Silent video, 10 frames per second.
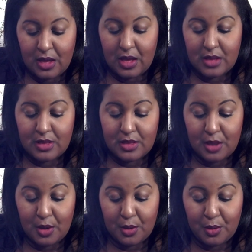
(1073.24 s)

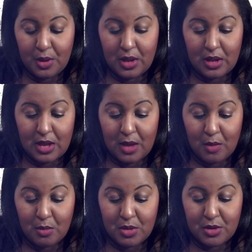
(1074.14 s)
So now what
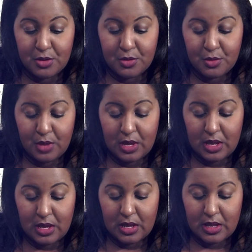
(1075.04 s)
I'm gonna do
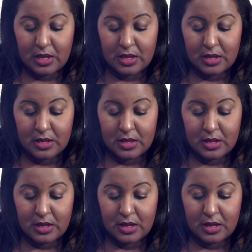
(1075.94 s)
is
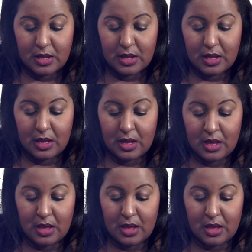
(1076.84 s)

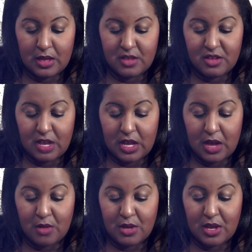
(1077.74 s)
check
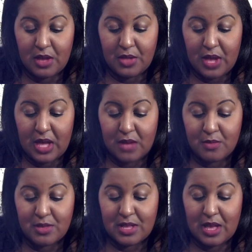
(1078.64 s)
out the other
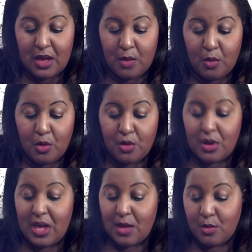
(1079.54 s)
items that were
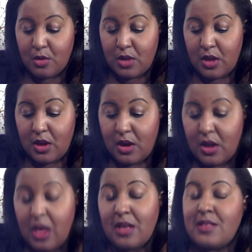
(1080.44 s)
not on there,
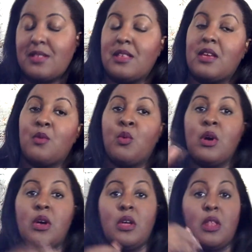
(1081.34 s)
see
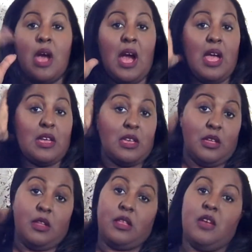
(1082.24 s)
what I
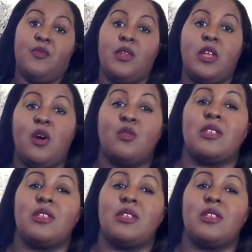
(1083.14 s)
can get for those,